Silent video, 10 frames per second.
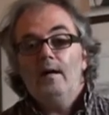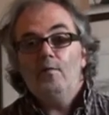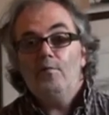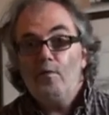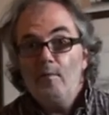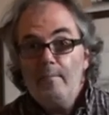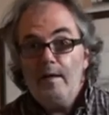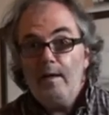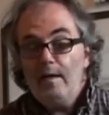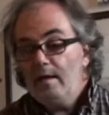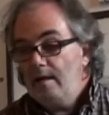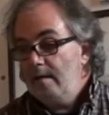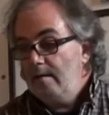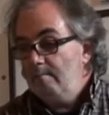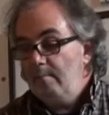for me,
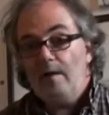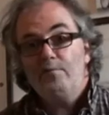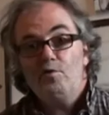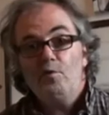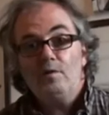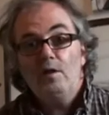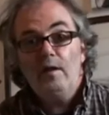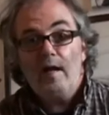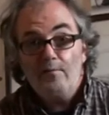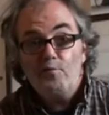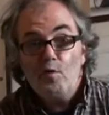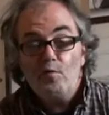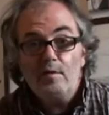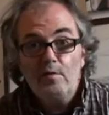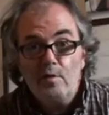I've
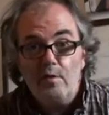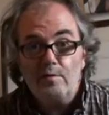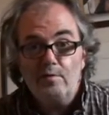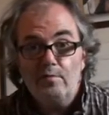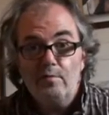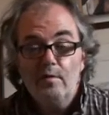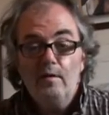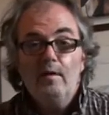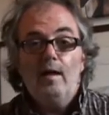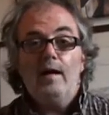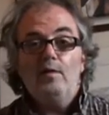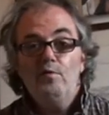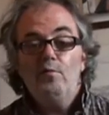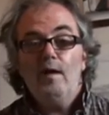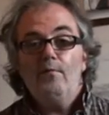chosen not to. I
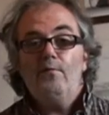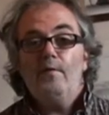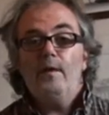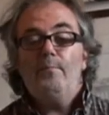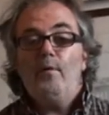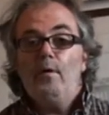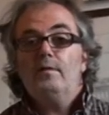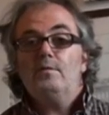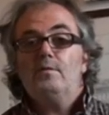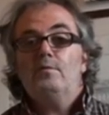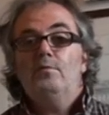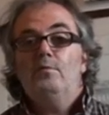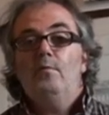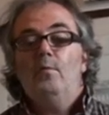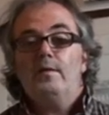do give points
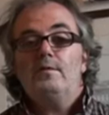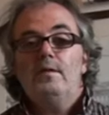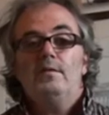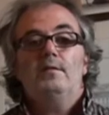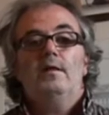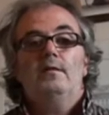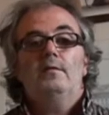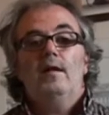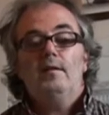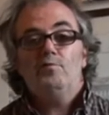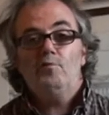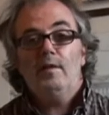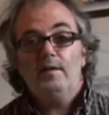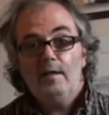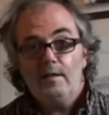to whiskies
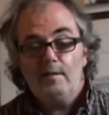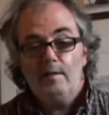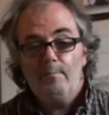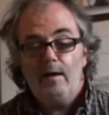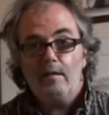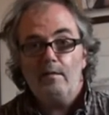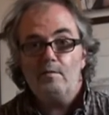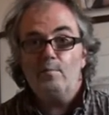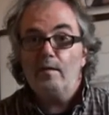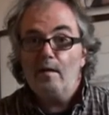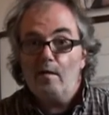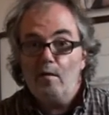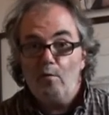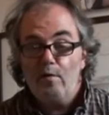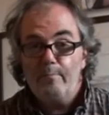during tasting panels when there are a
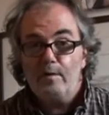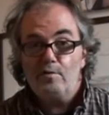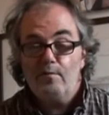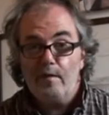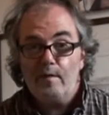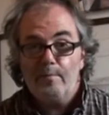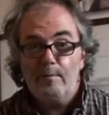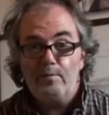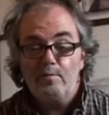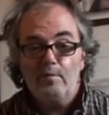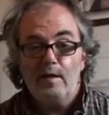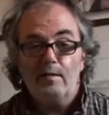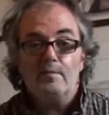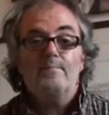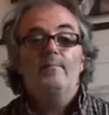whole bunch of other people doing
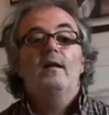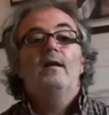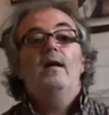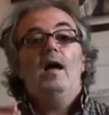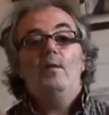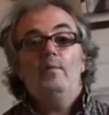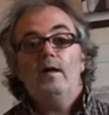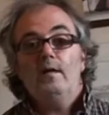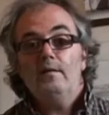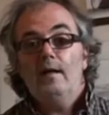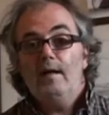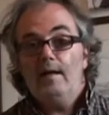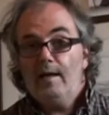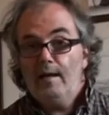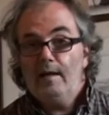it, and we can
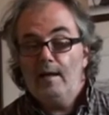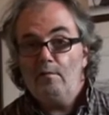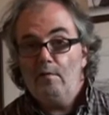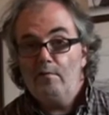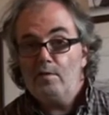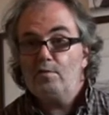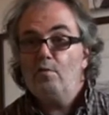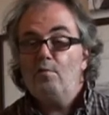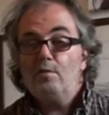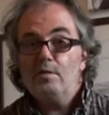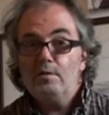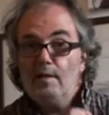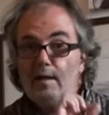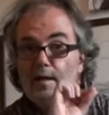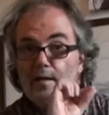get all of the scores and
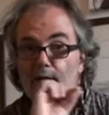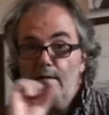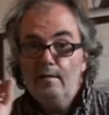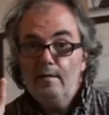take a.